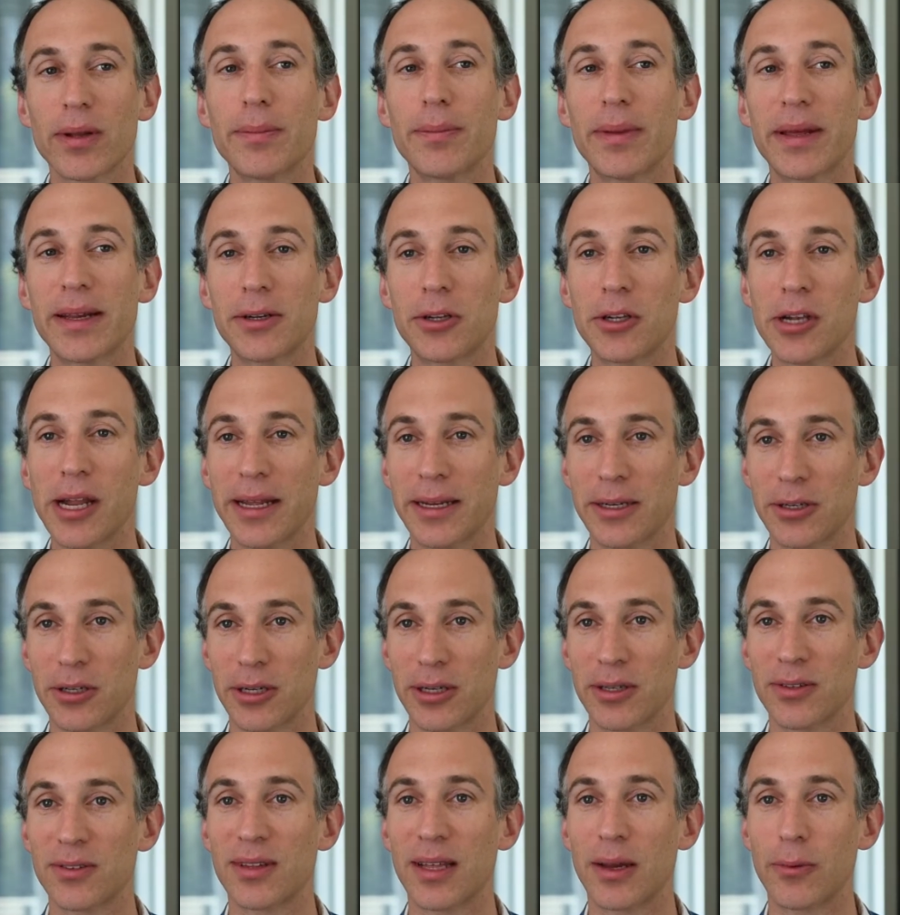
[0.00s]
big
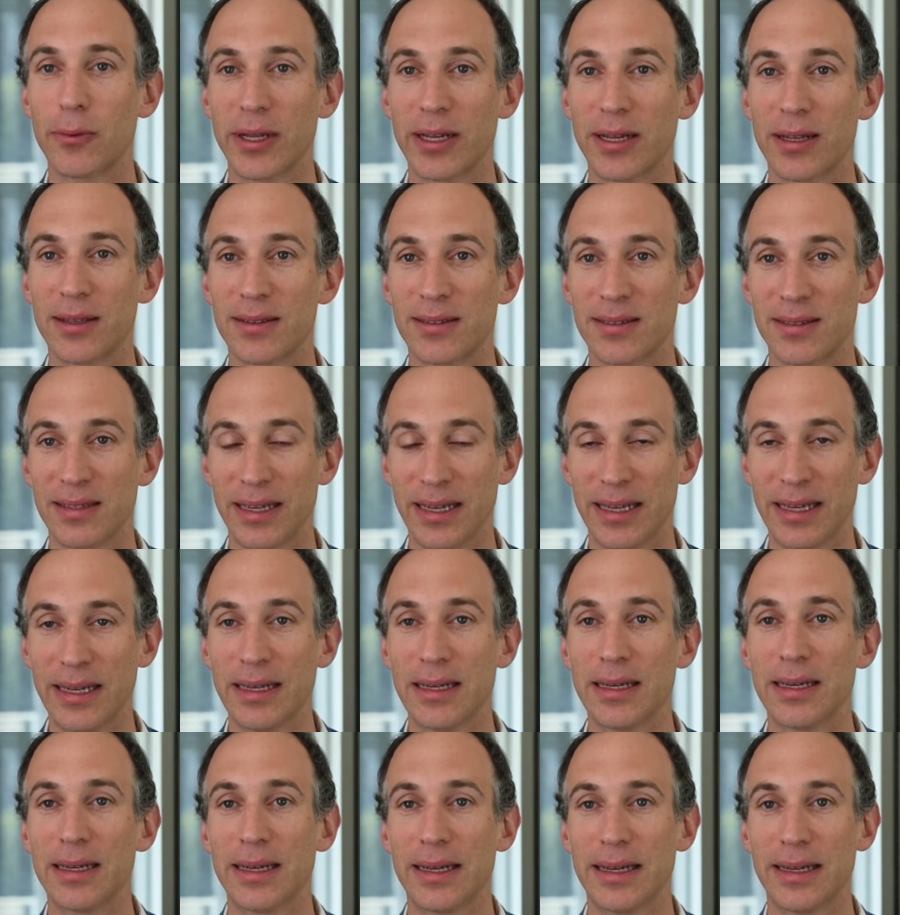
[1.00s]
changes that we can see
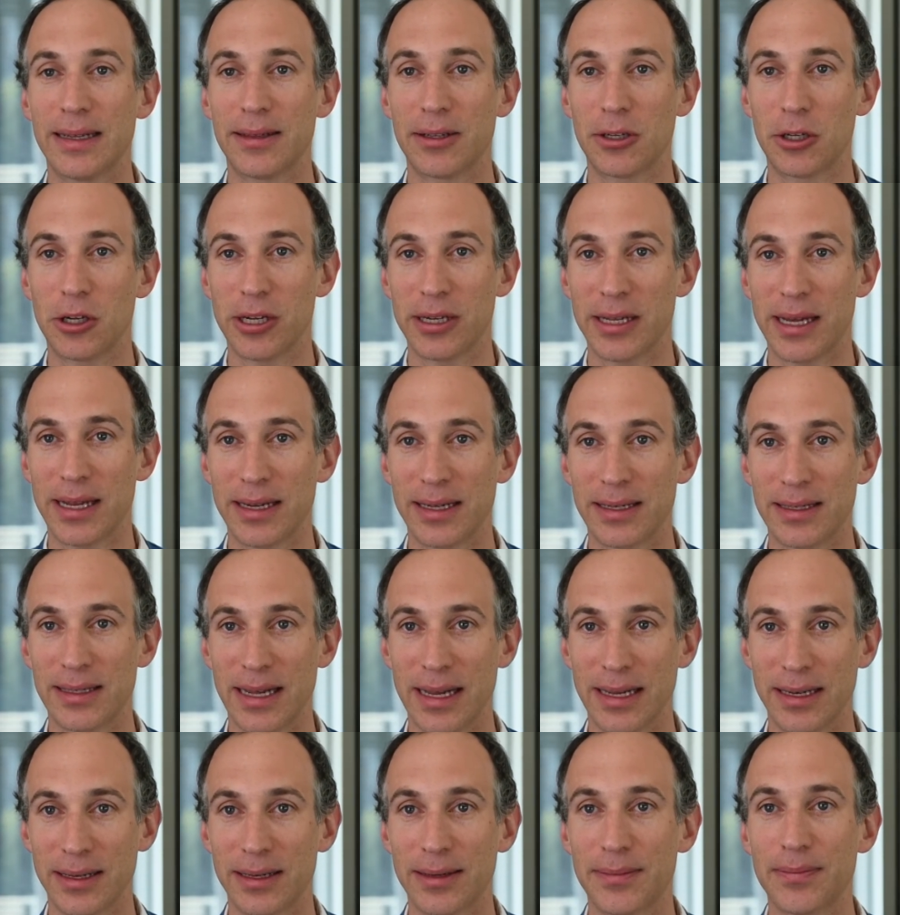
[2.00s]
in the genetic
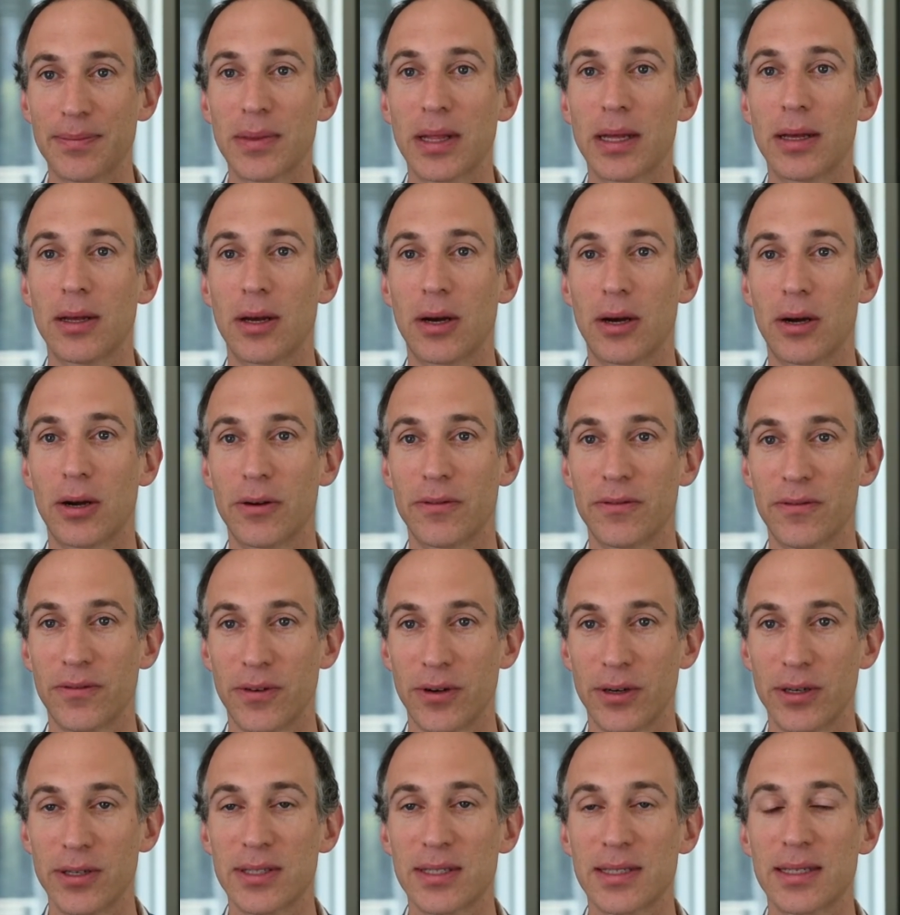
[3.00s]
data are,
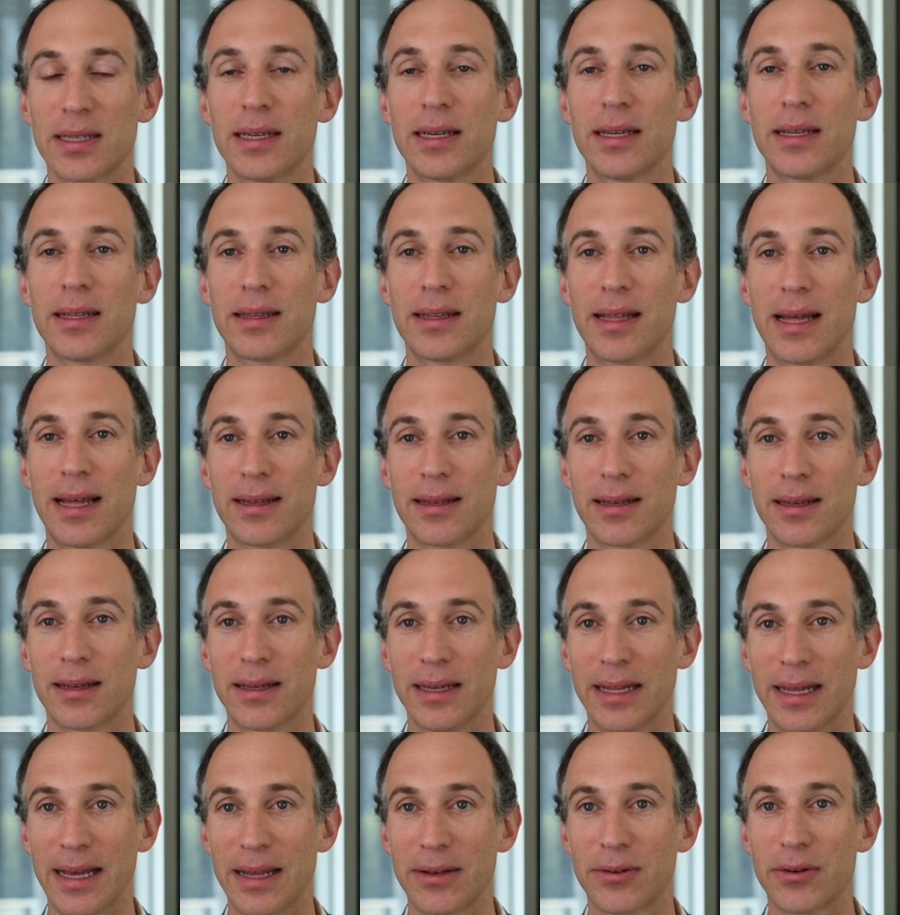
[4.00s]
first, that
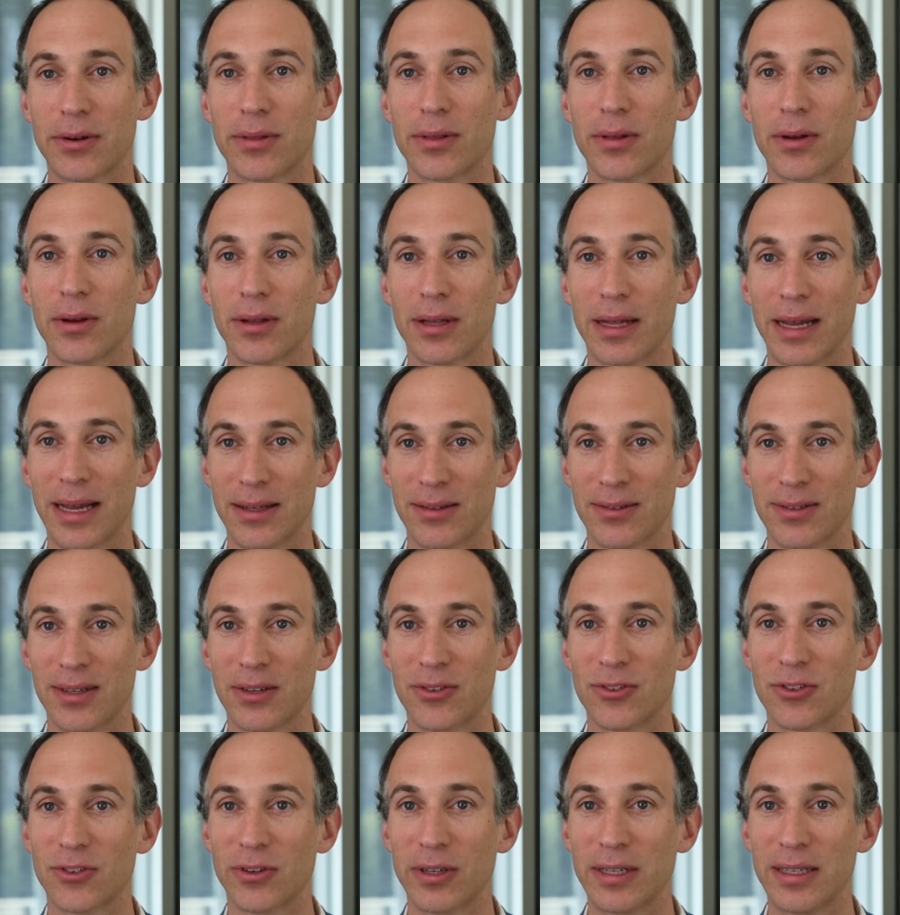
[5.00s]
Neanderthal
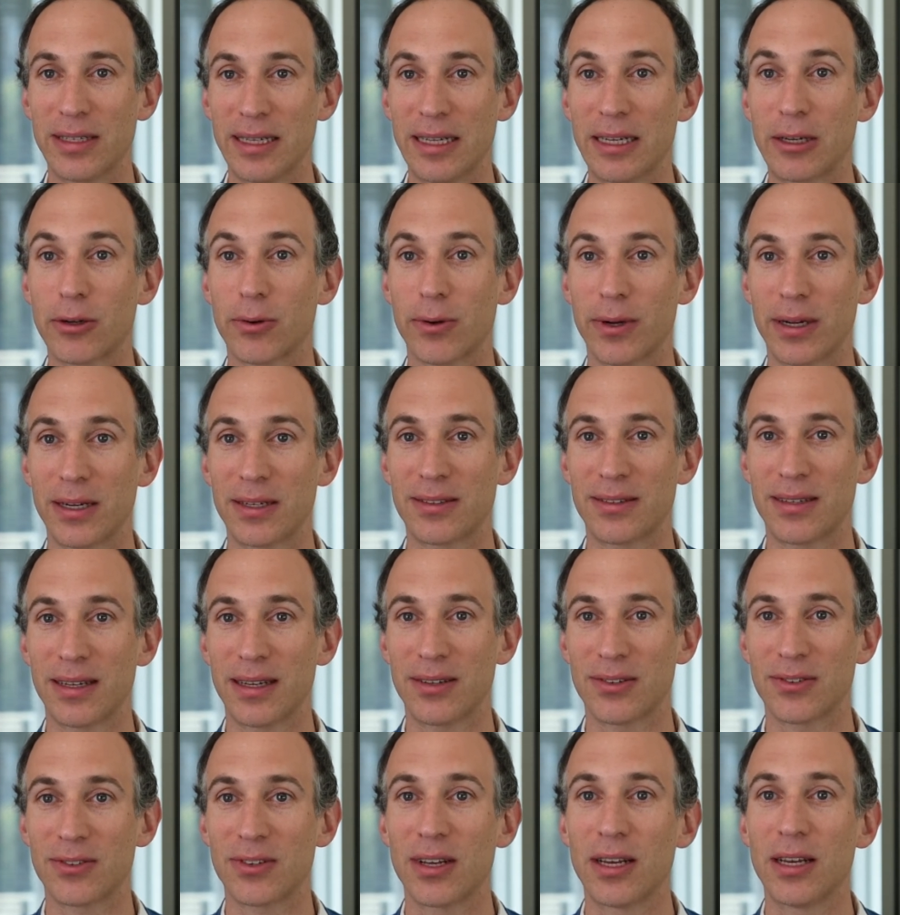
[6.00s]
ancestry
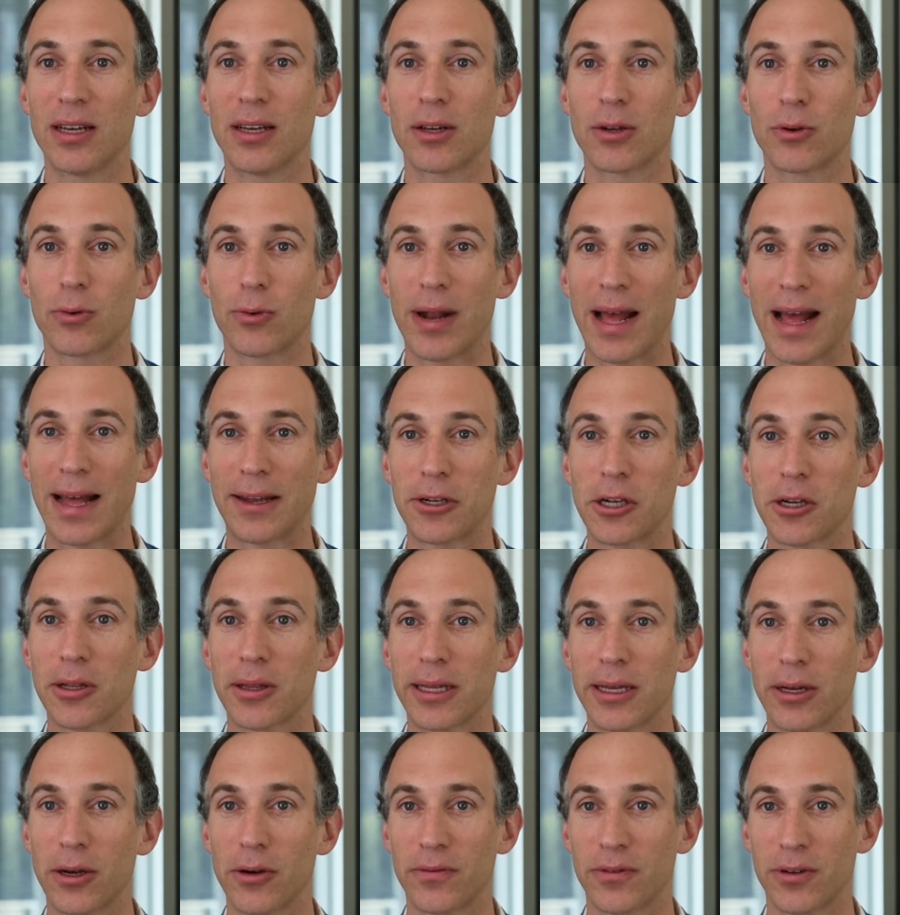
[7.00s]
decreases
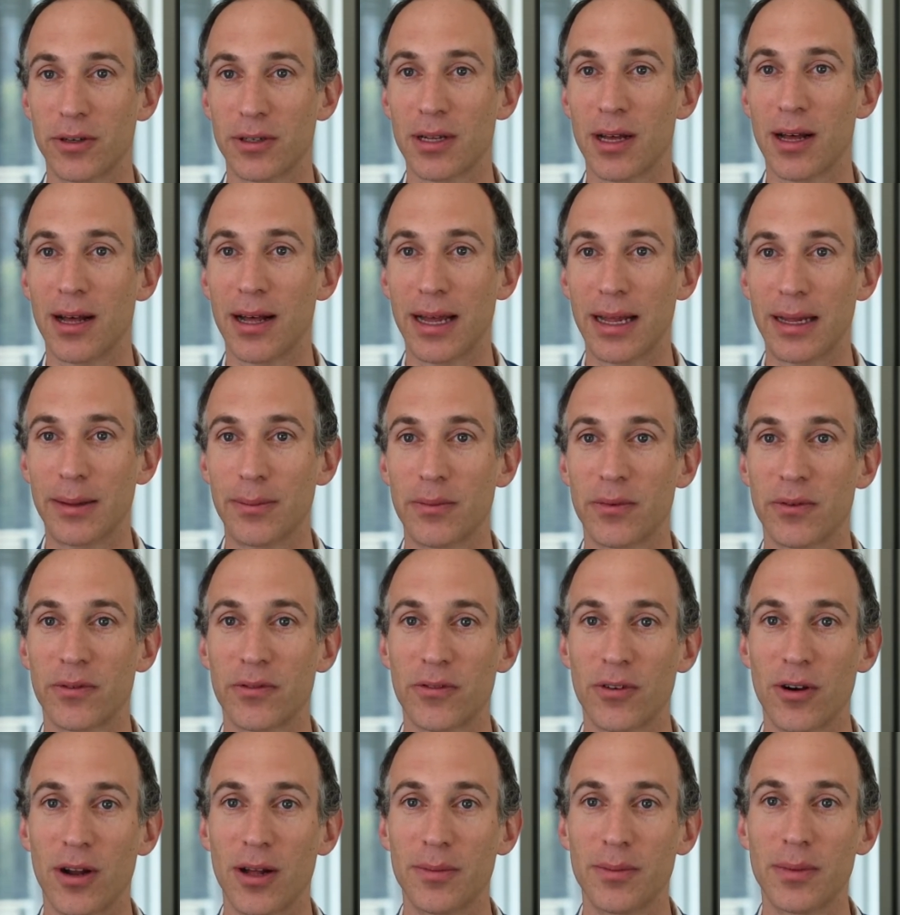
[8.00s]
gradually over time
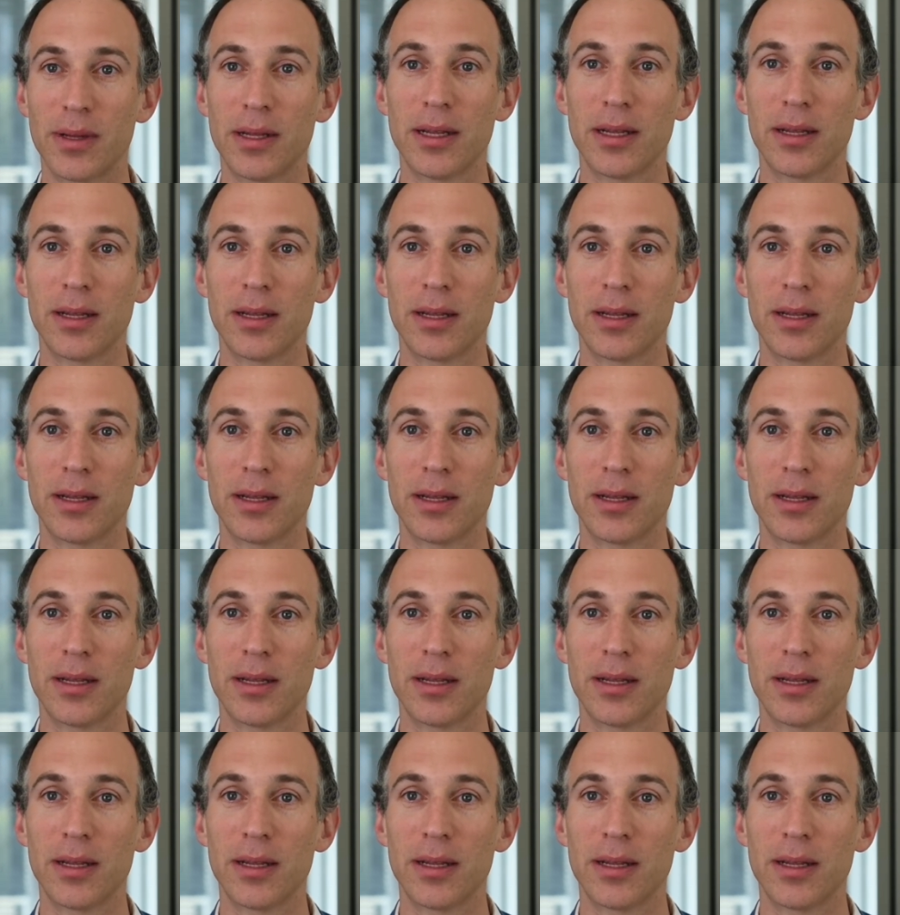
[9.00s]
from